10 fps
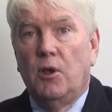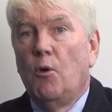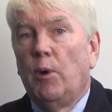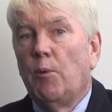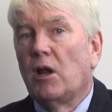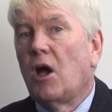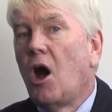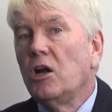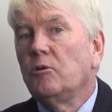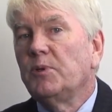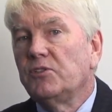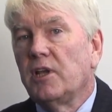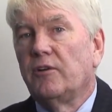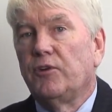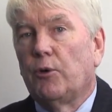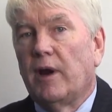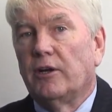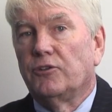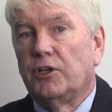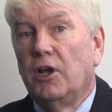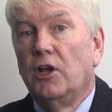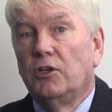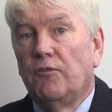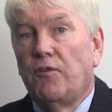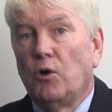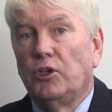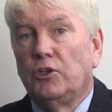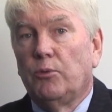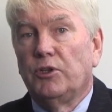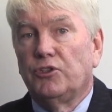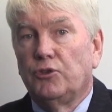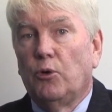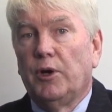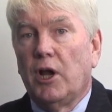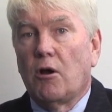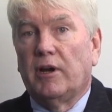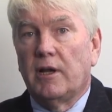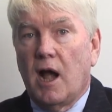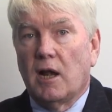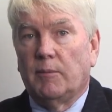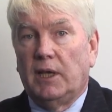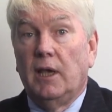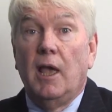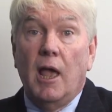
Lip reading: We want 100% of your energy devoted to restoring our economy